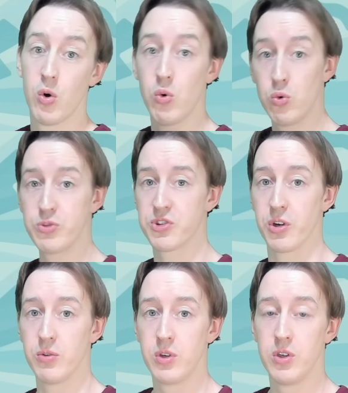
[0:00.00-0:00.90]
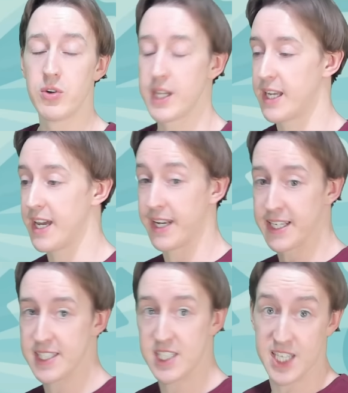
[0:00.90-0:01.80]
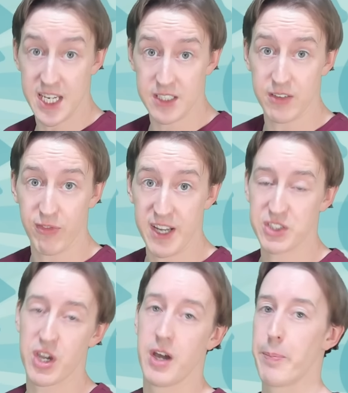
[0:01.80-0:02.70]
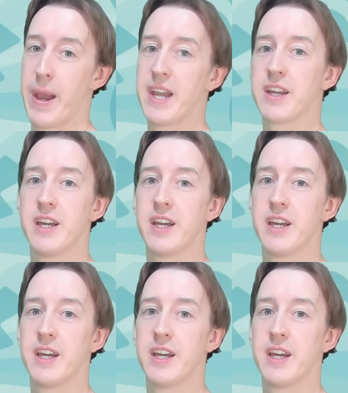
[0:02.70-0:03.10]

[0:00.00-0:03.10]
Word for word: Also, you can get an extended flashcard pack.